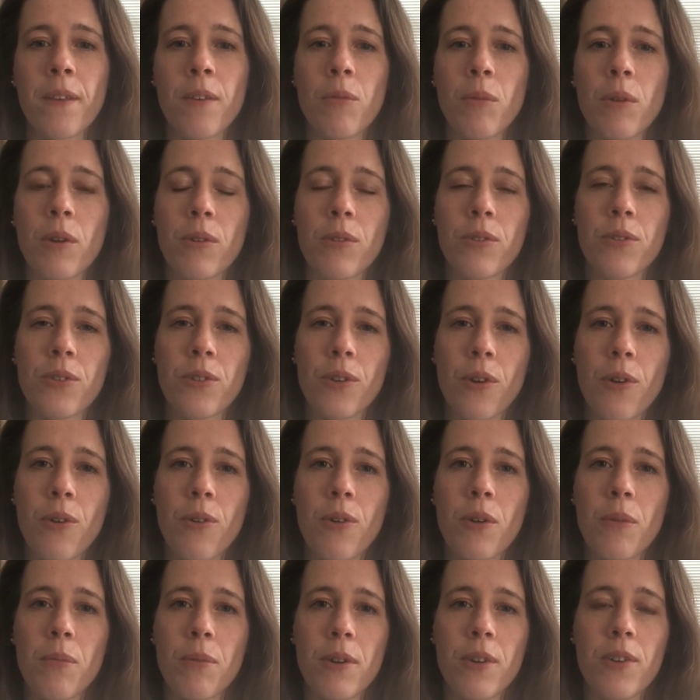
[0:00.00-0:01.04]
We are
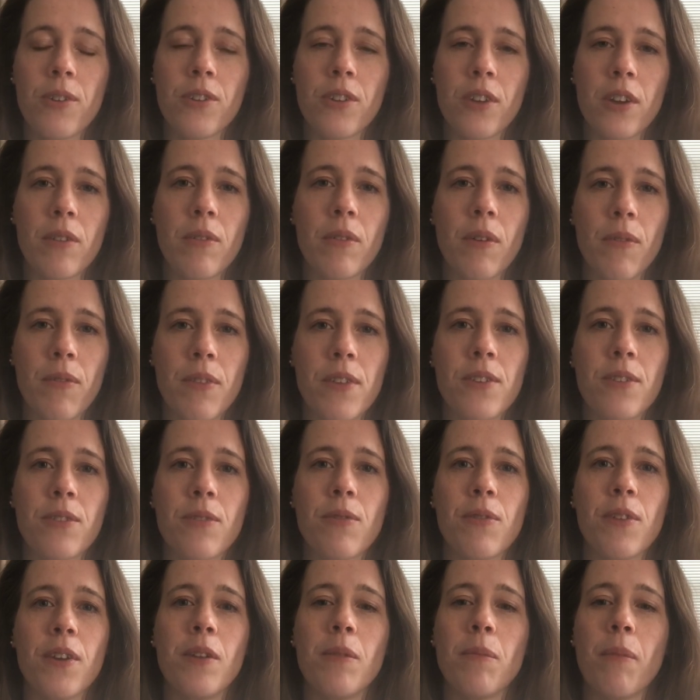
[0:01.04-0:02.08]
so appreciative of
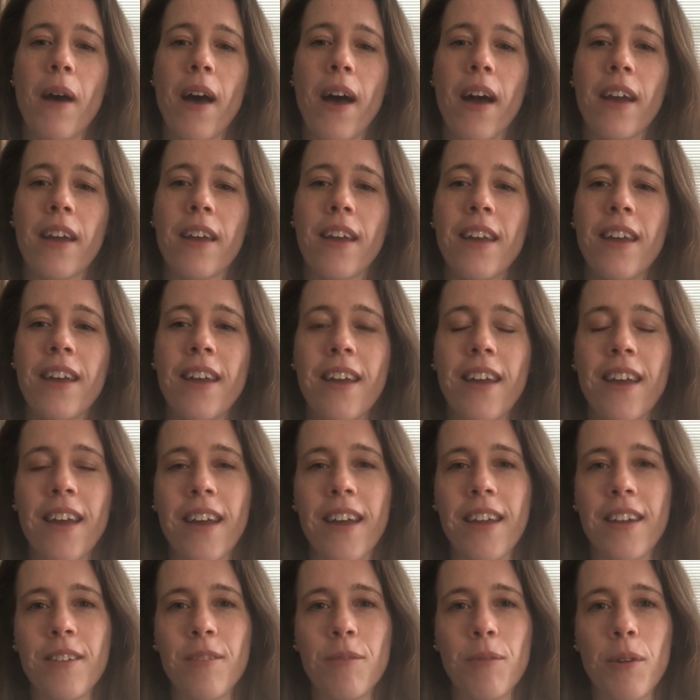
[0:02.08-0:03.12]
this feedback,
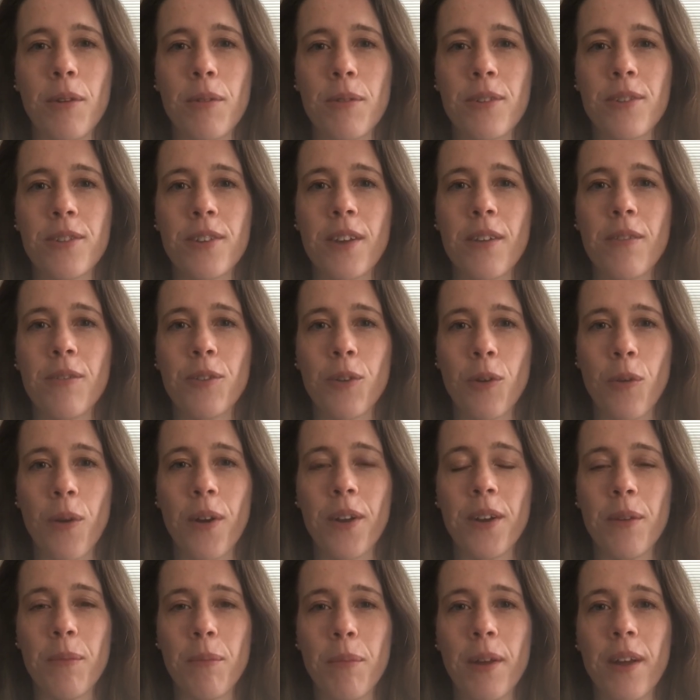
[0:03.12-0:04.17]
and we received
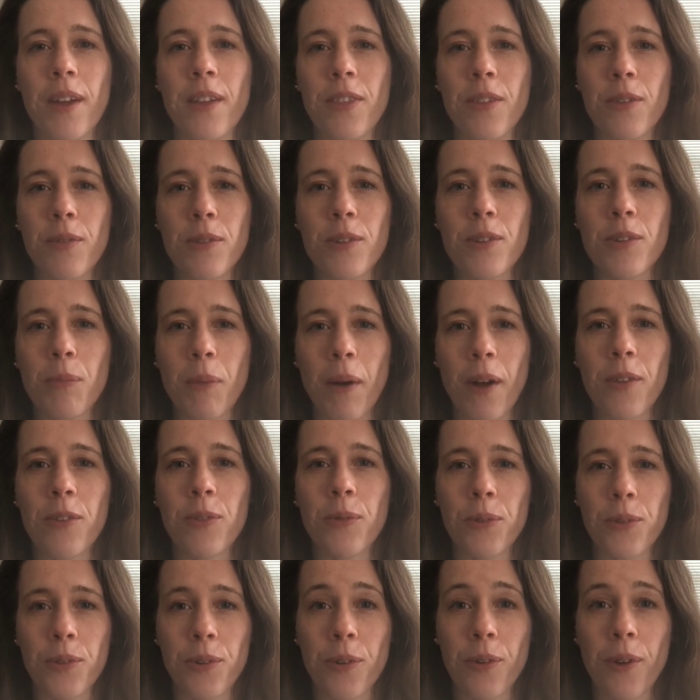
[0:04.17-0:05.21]
quite a bit. The response
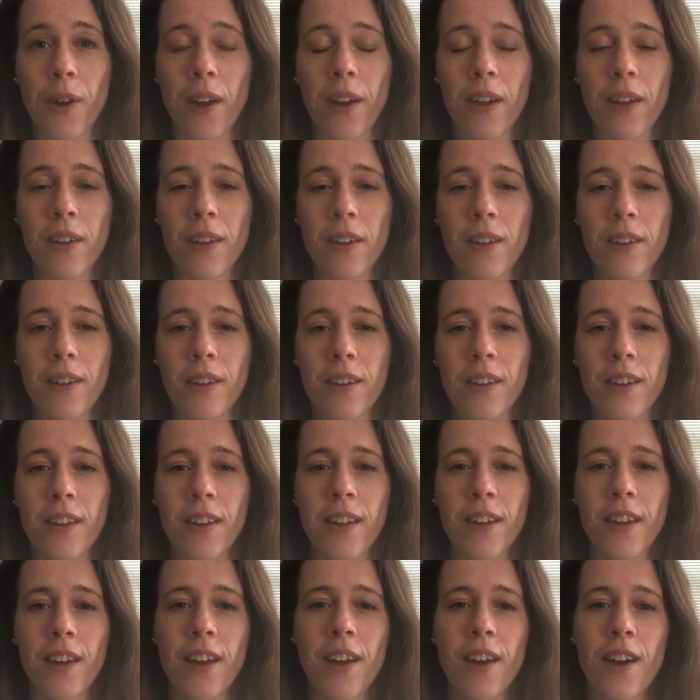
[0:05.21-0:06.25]
was great.
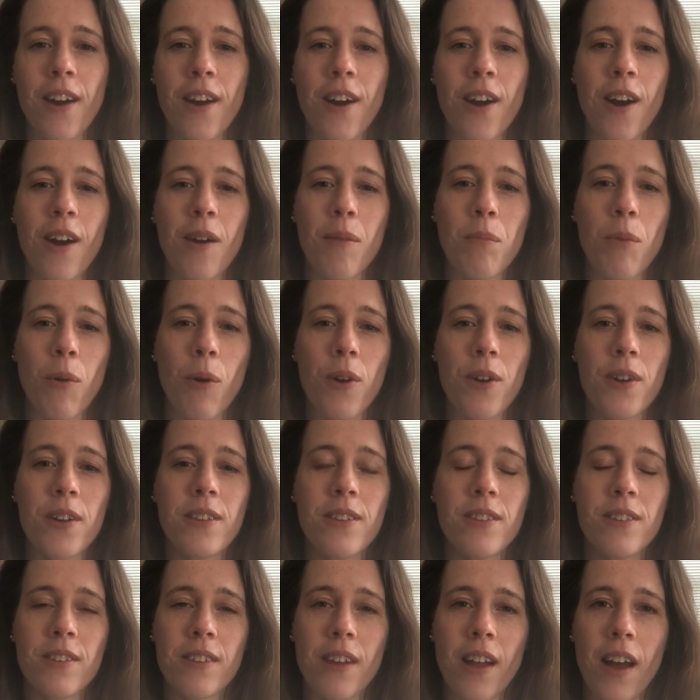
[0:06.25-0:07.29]
Our board and
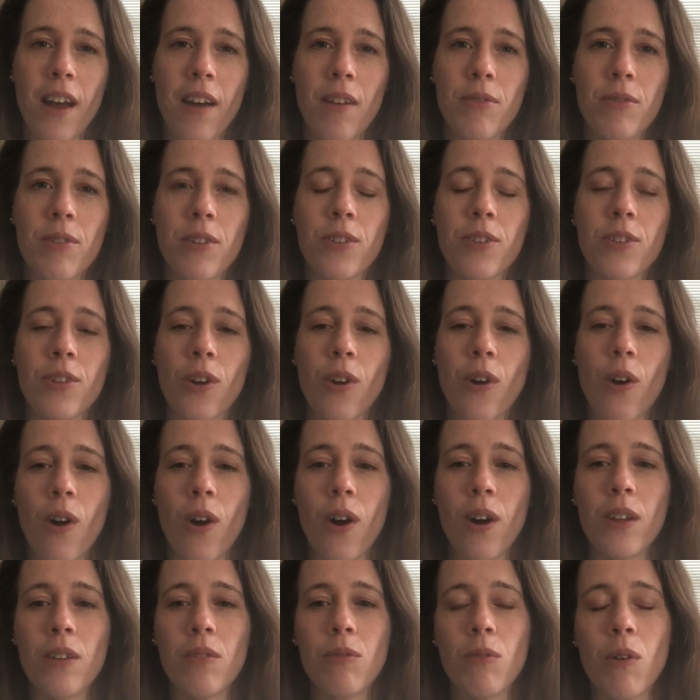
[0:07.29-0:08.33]
staff took
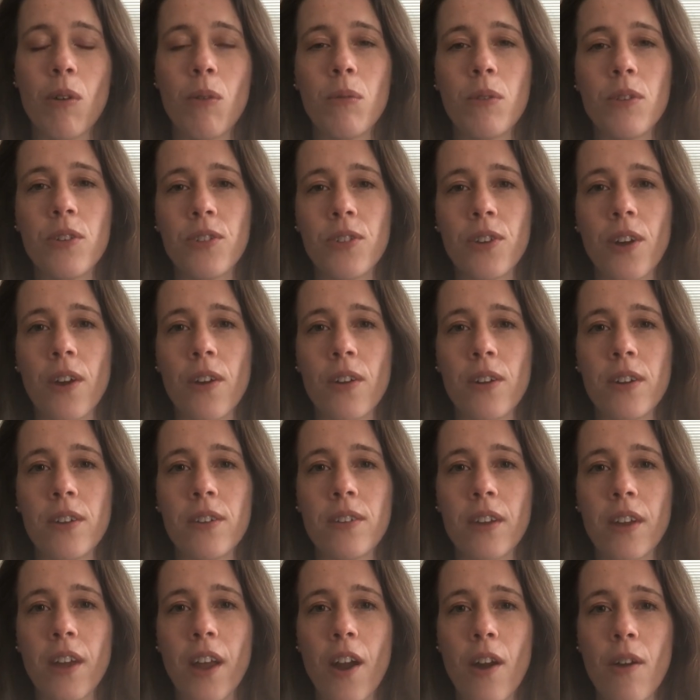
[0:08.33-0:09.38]
all of what was shared
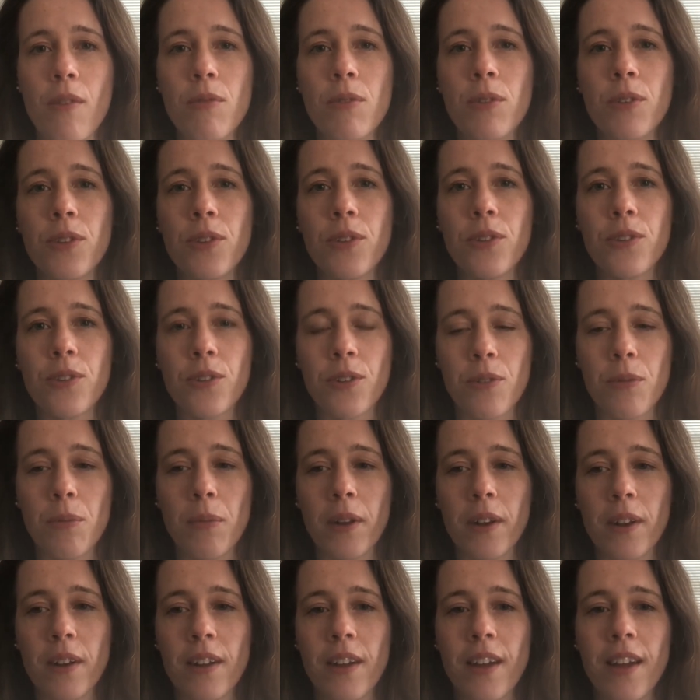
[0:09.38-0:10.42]
into careful
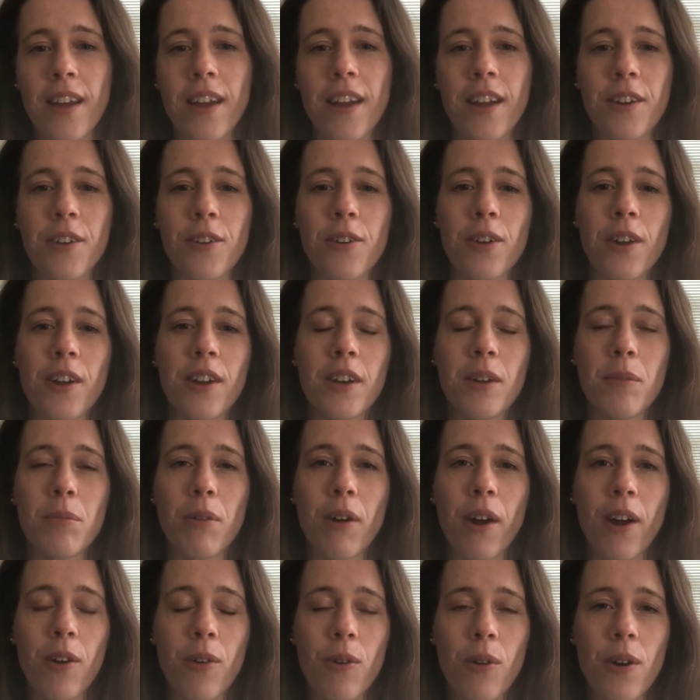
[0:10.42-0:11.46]
discernment and created
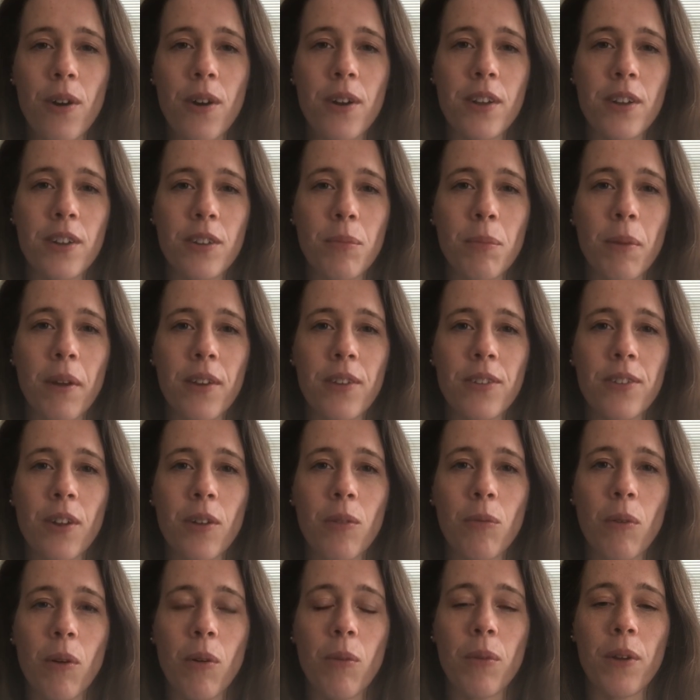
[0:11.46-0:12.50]
priorities based
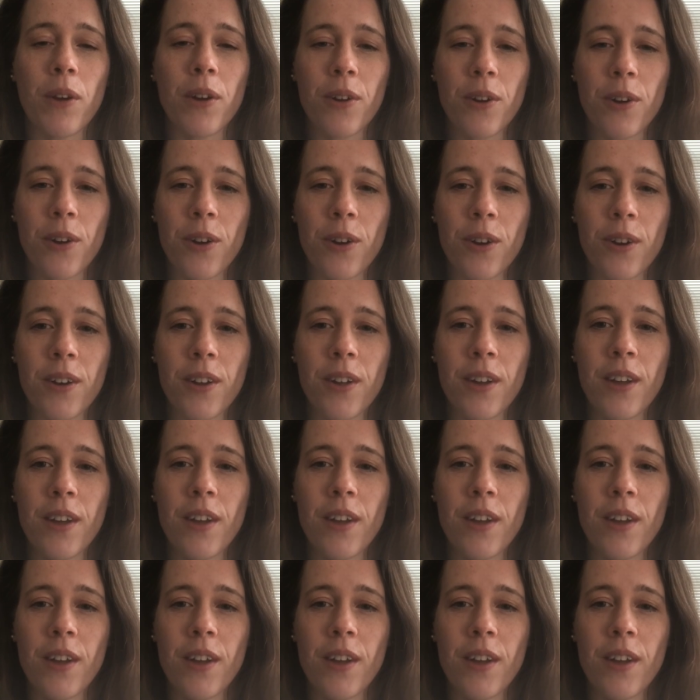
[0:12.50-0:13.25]
on what we heard.